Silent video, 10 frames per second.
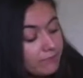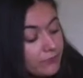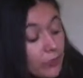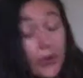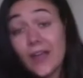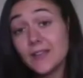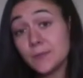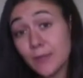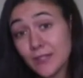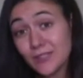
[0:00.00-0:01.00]
I
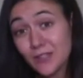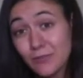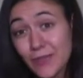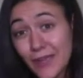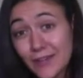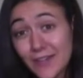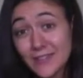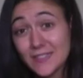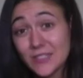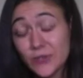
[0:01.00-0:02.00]
explain to them that it
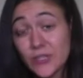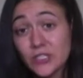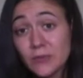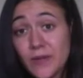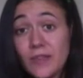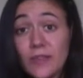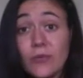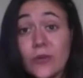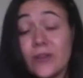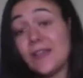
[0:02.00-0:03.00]
is a different instrument and
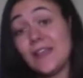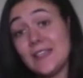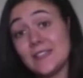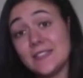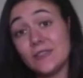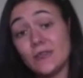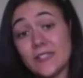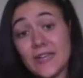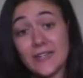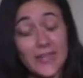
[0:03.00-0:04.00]
therefore it needs a different
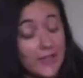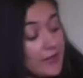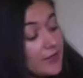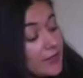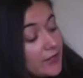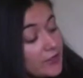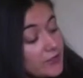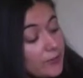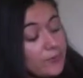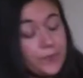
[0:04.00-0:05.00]
technique.
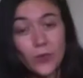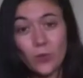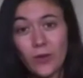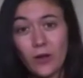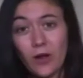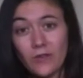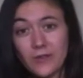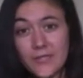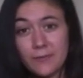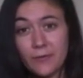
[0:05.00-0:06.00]
So we are on the
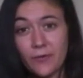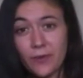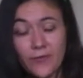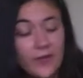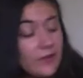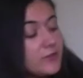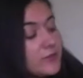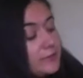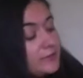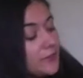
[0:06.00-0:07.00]
tip of our
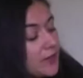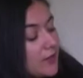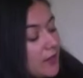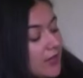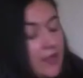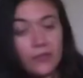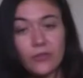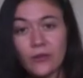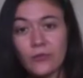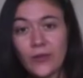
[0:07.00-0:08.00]
fingers in the
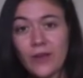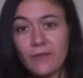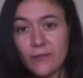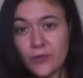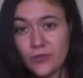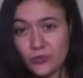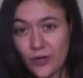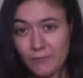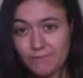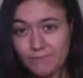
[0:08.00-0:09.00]
third fret, first
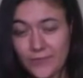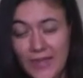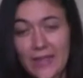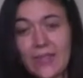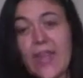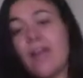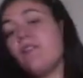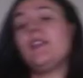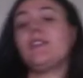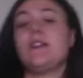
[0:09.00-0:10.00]
string, and that
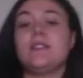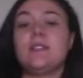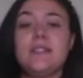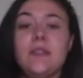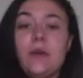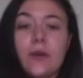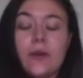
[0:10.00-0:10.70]
right there is a C chord.